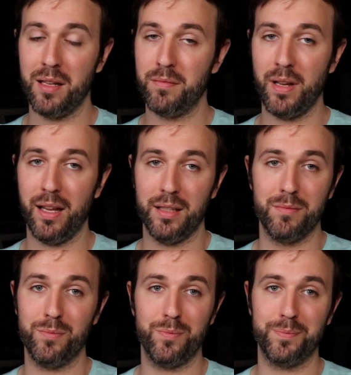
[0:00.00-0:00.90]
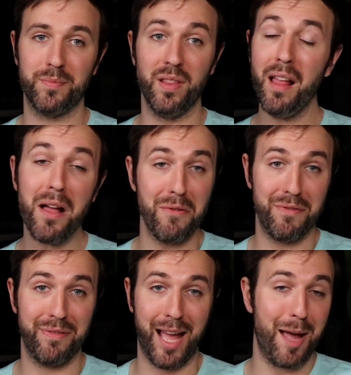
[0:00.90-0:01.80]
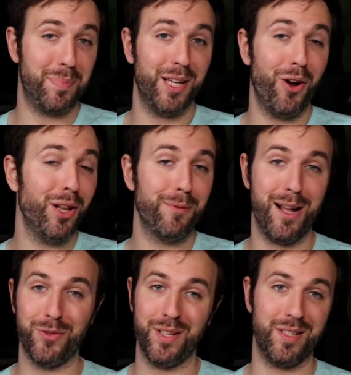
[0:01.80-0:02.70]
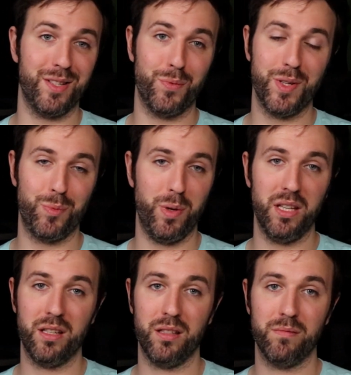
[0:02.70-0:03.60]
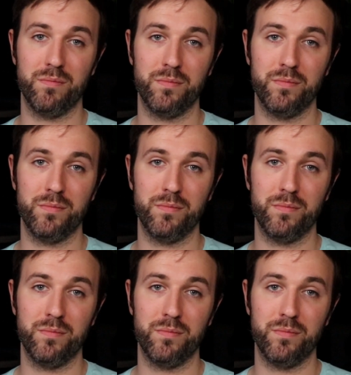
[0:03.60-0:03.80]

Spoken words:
and love happening all around us as we speak.